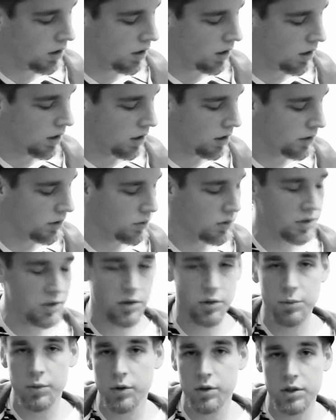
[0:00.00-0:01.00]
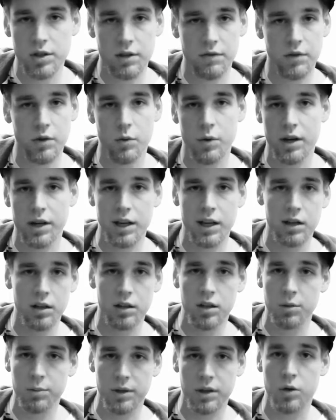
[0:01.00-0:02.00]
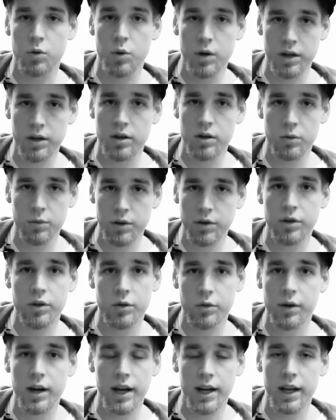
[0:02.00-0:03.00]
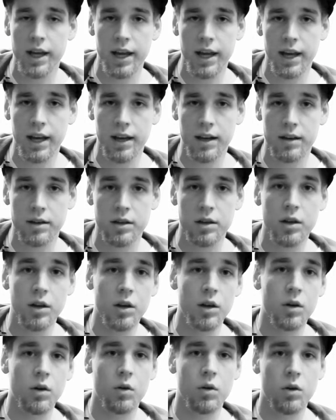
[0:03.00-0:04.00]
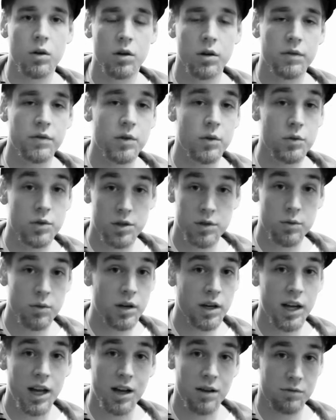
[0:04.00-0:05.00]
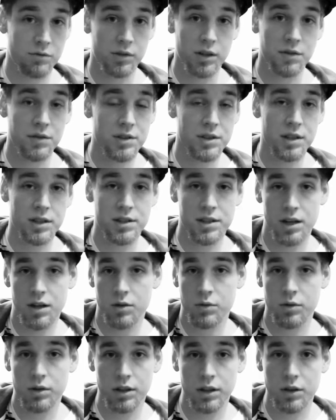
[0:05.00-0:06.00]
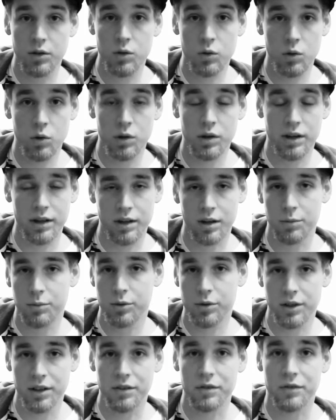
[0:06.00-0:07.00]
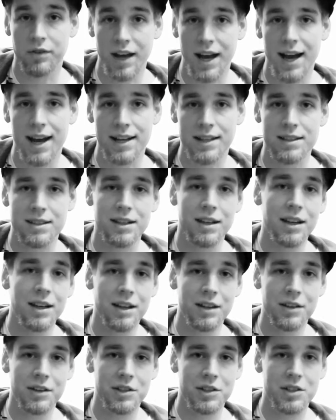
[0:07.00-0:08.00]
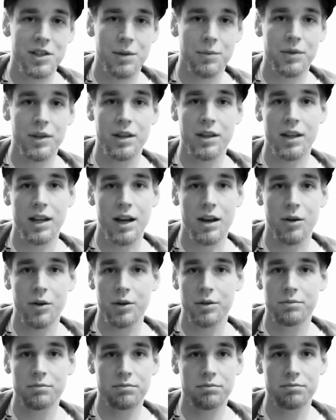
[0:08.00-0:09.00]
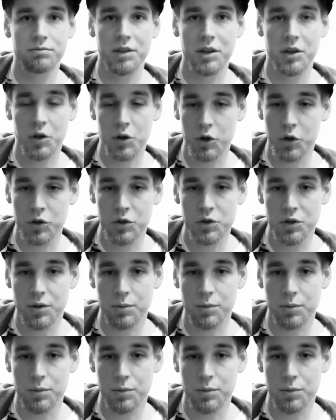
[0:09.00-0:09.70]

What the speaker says: use in your music, if you want to get a little bit quicker with your right hand, or if you just want to have riffs that sound really cool and are pretty fast, this is something that I would encourage you to